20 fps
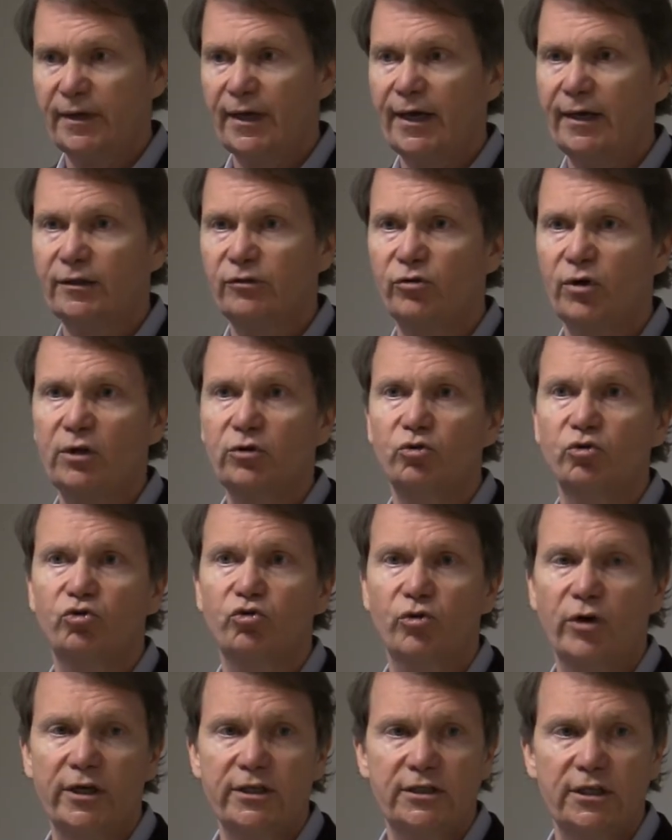and try to
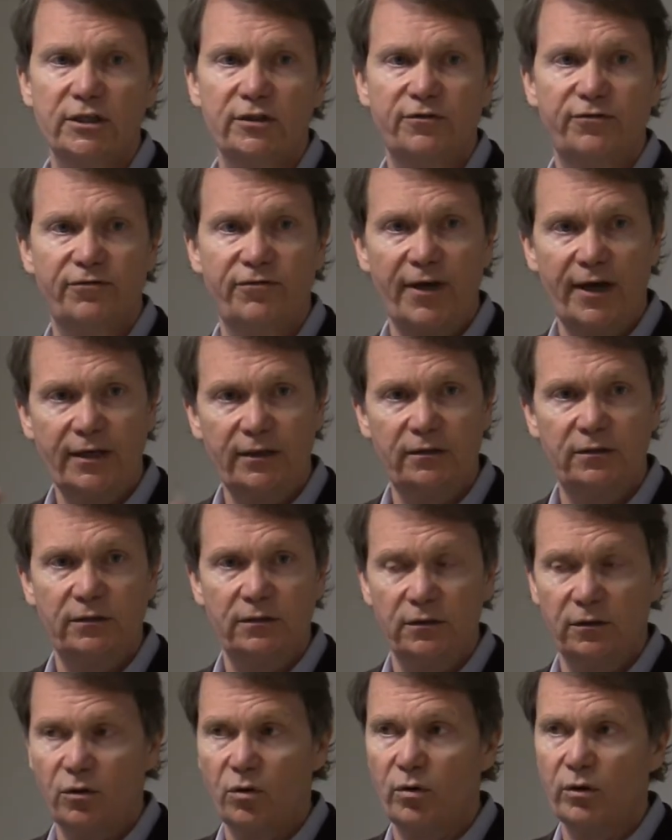trace its
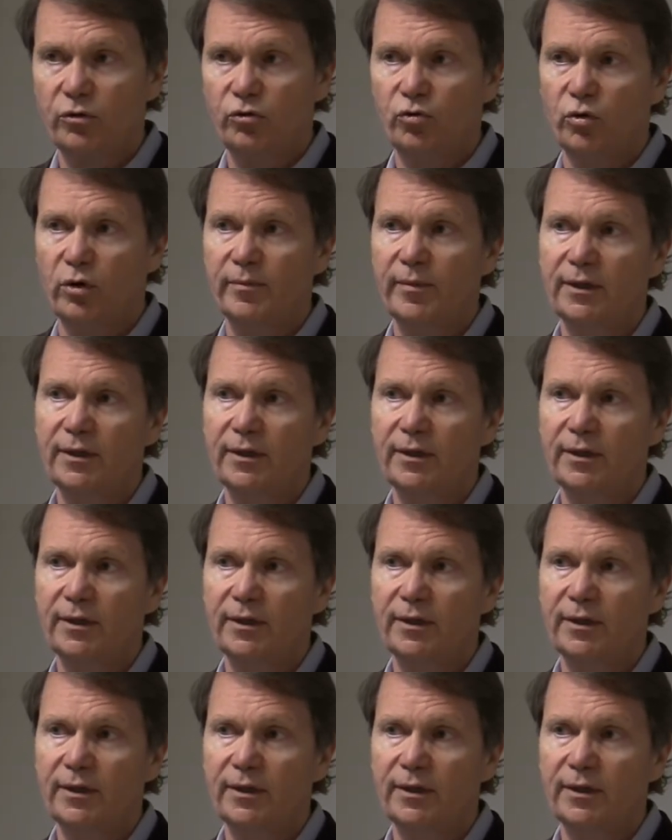fate going through a